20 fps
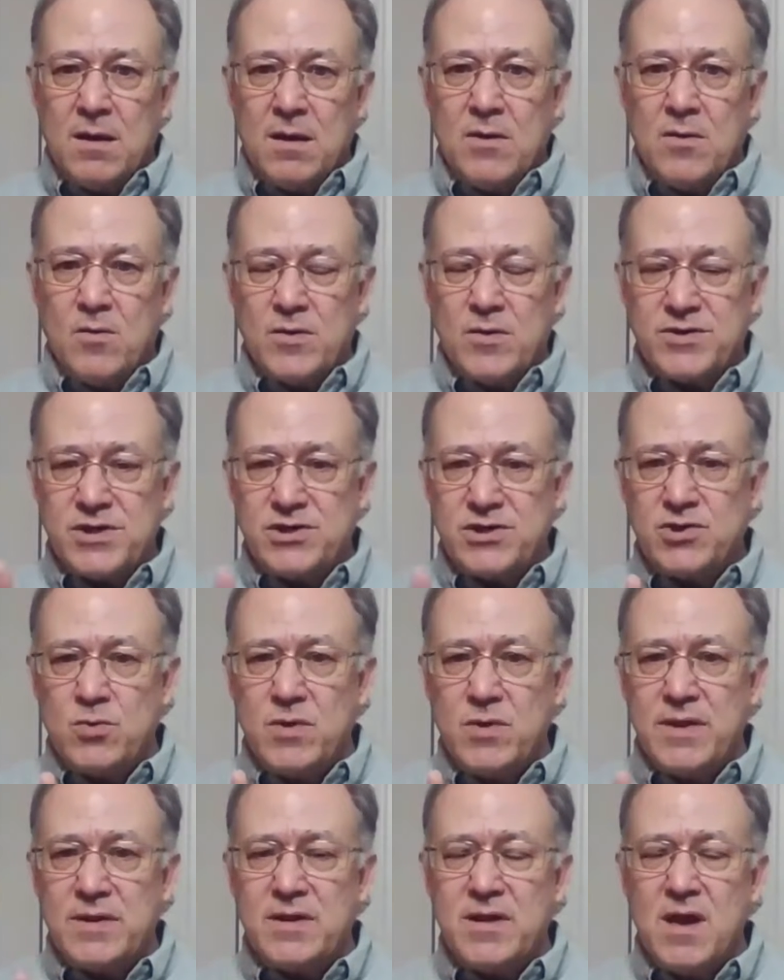
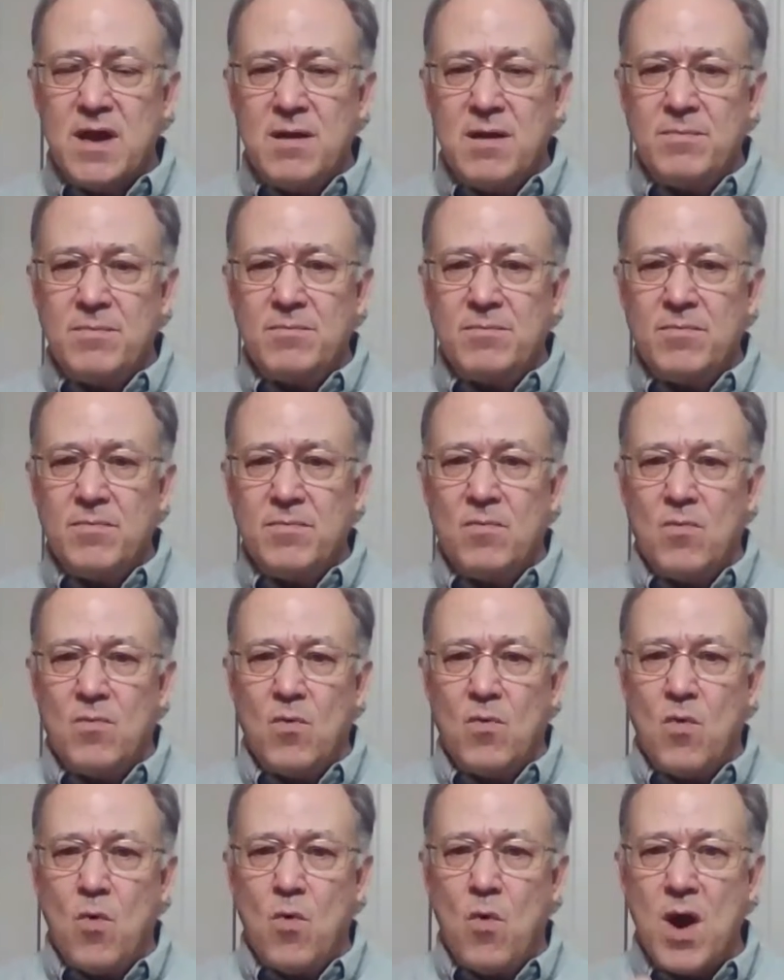residual income,
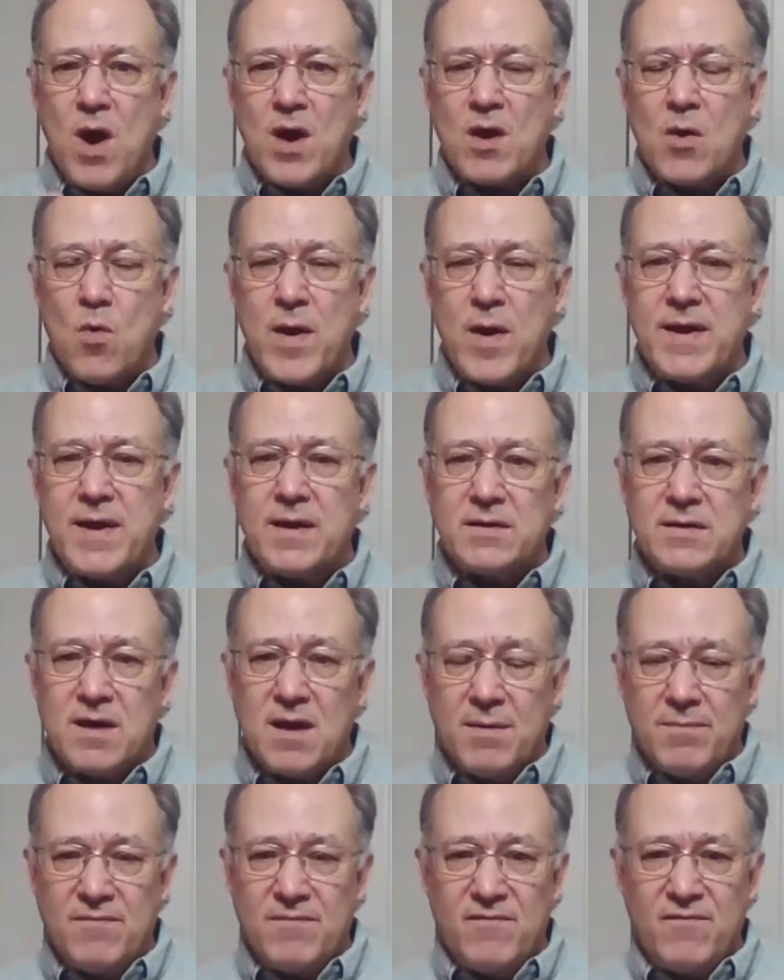walkaway
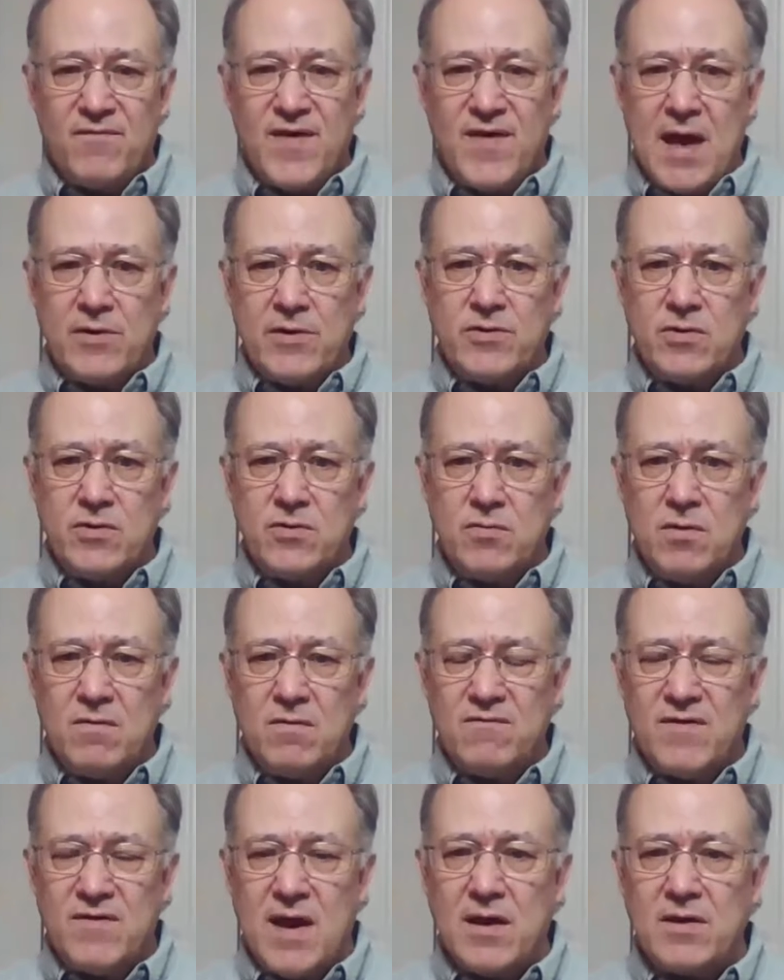income, value,
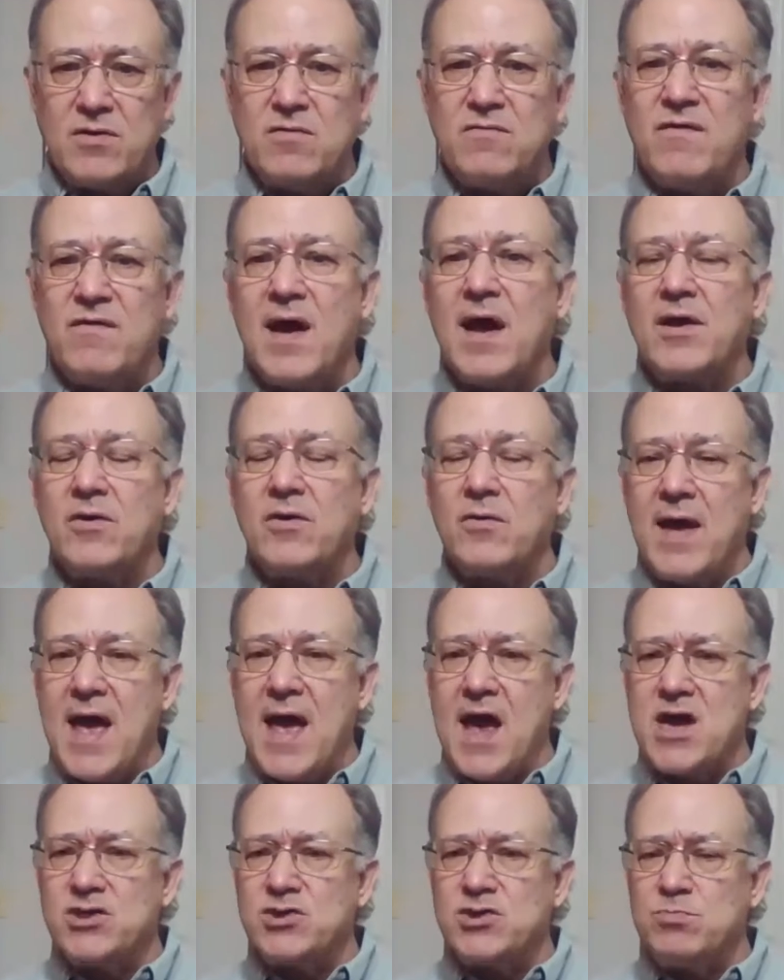value, value.
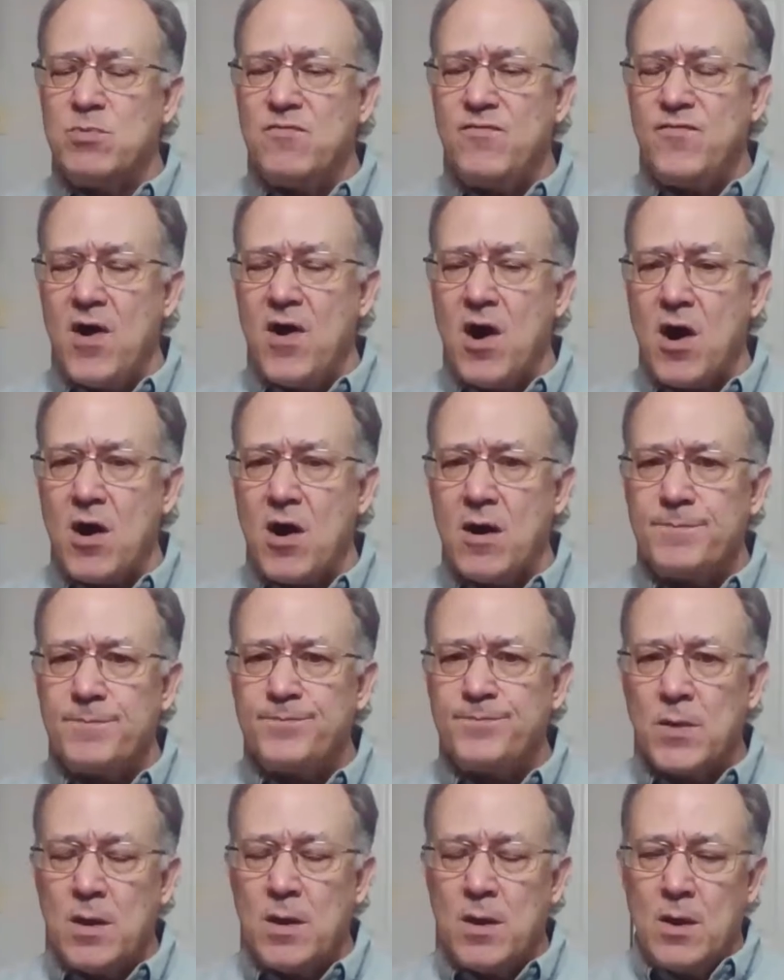Ash Mufareh,
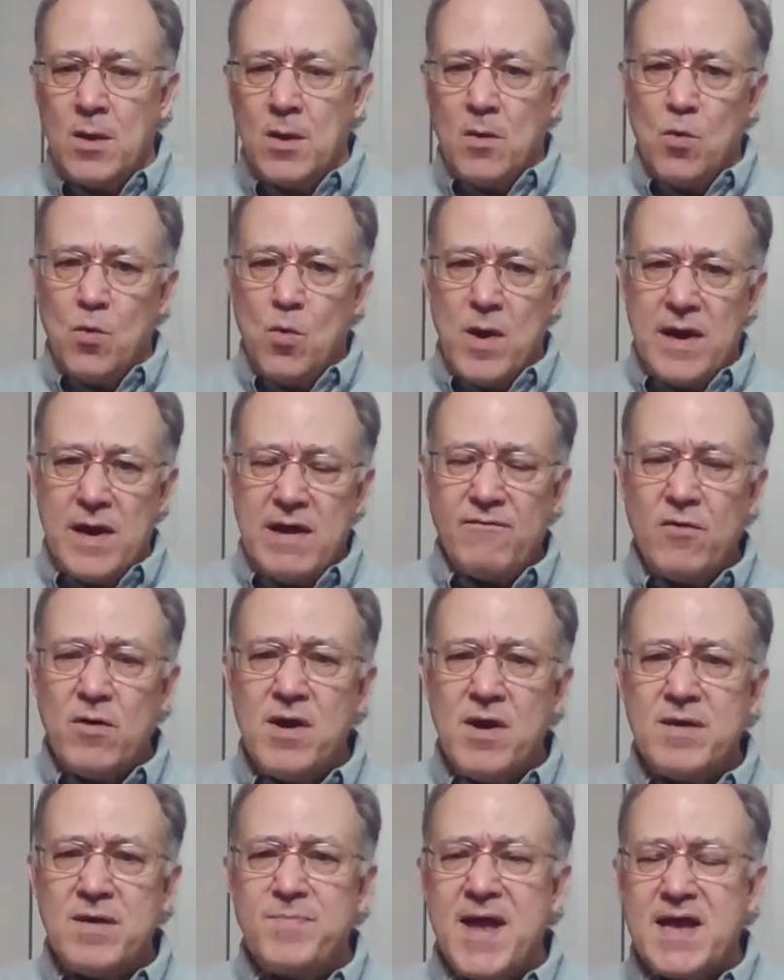whatever
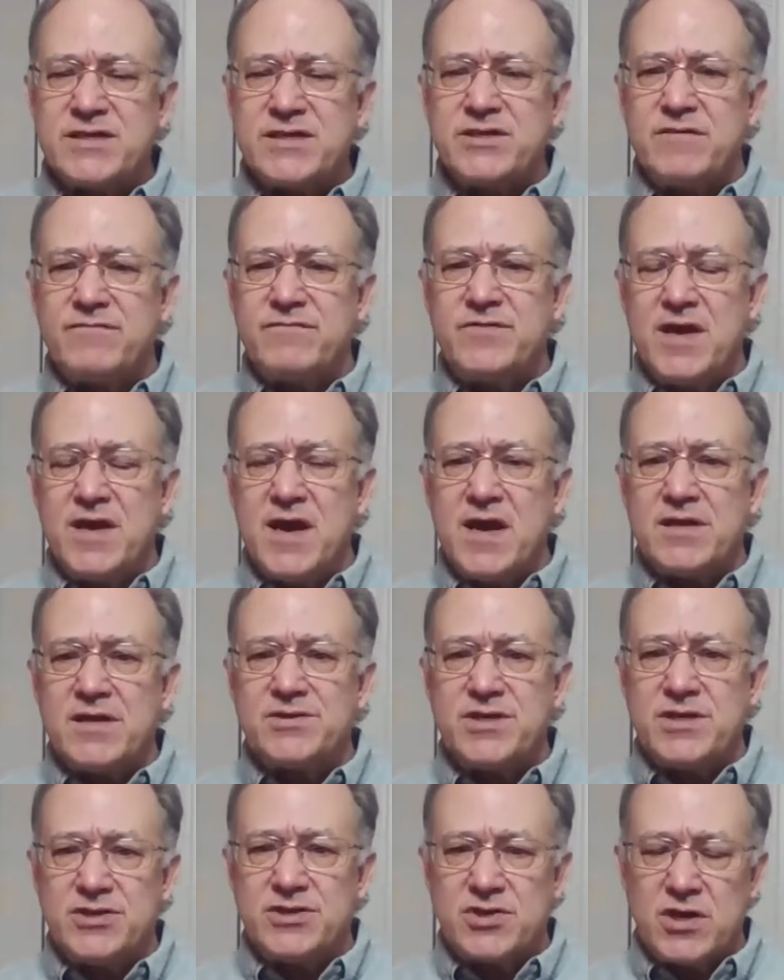Onpassive
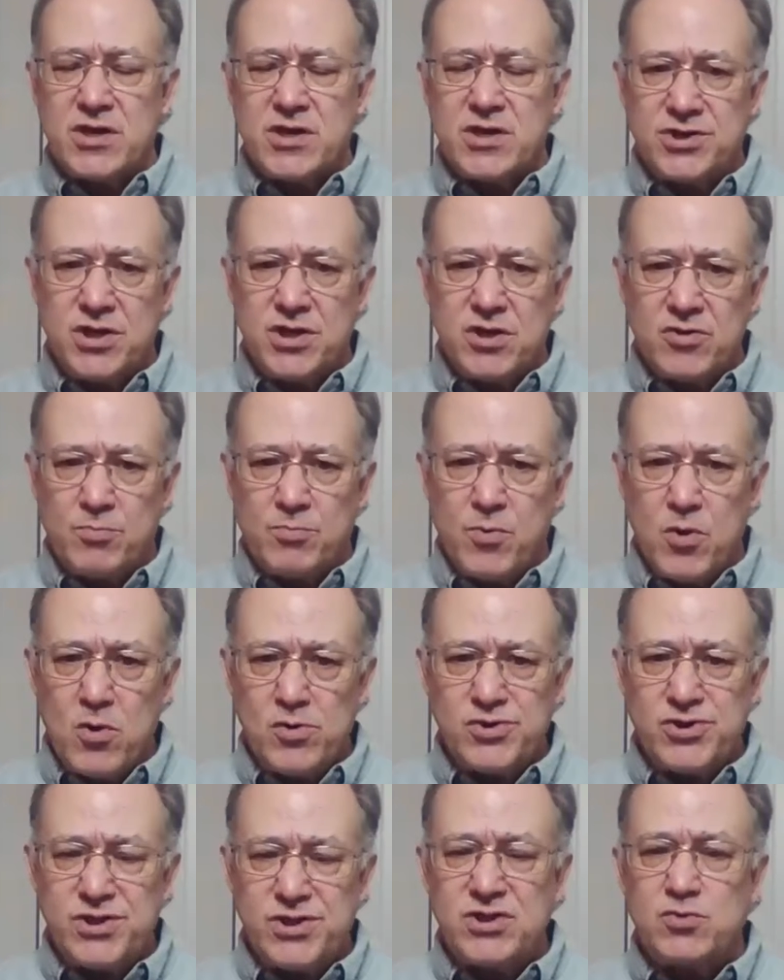does, is going to share the
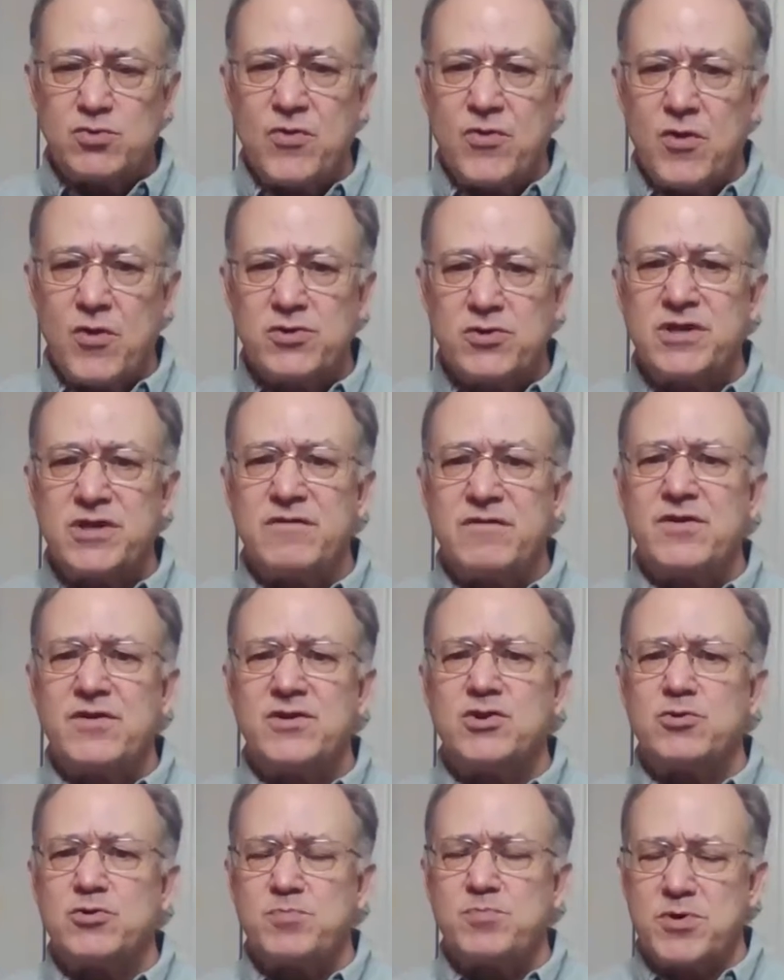proceeds with those
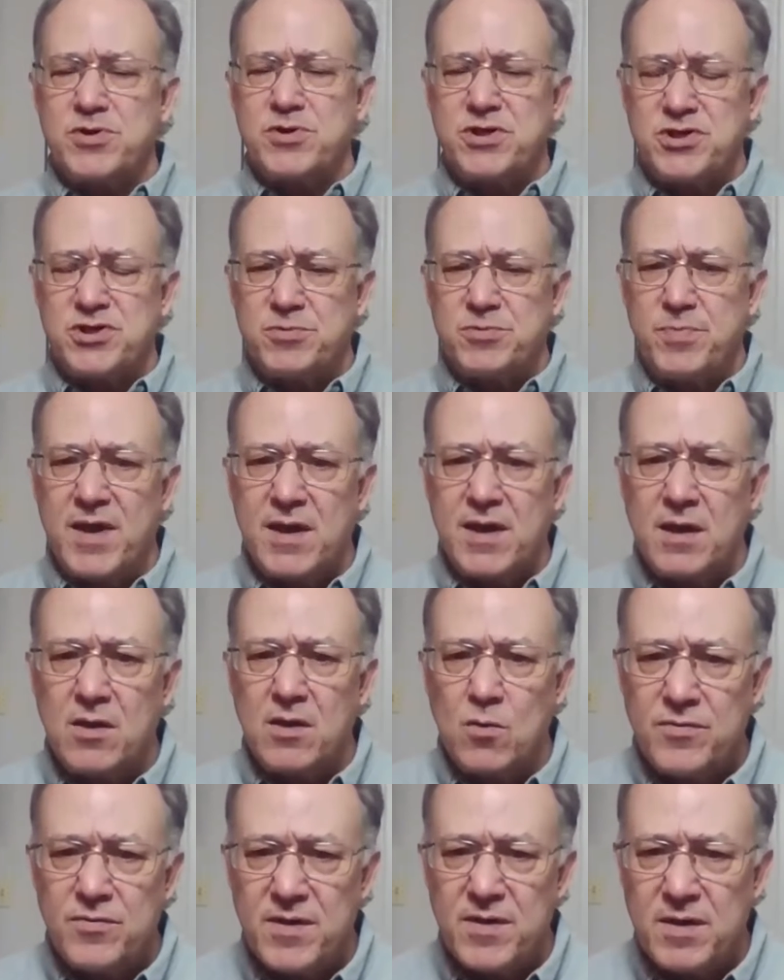individuals participating
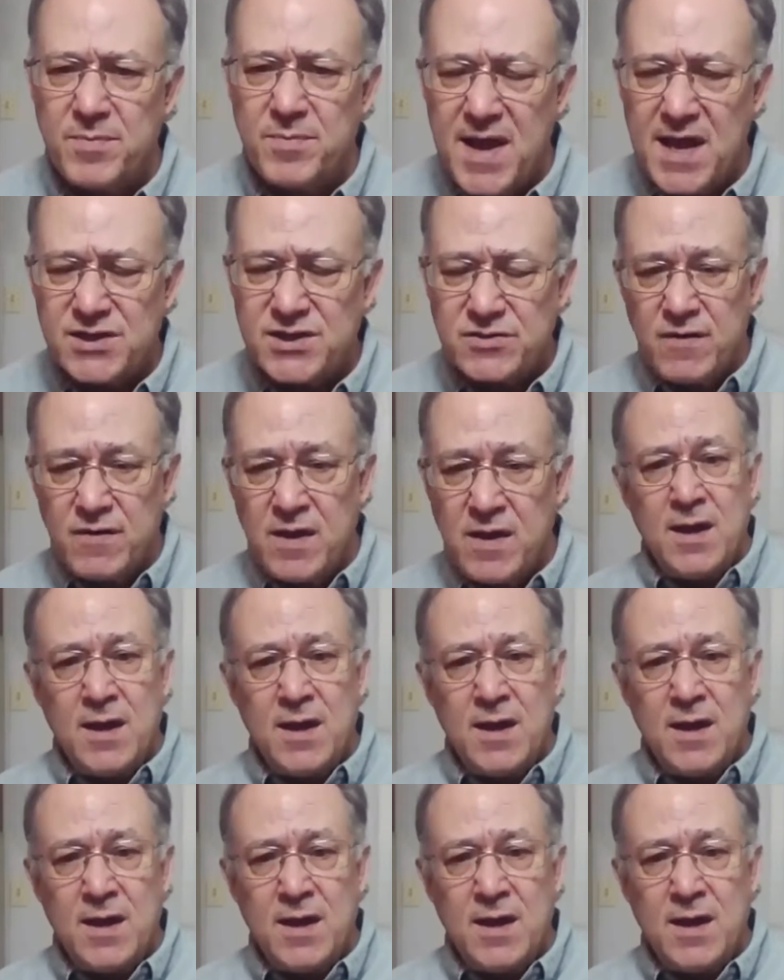with Onpassive.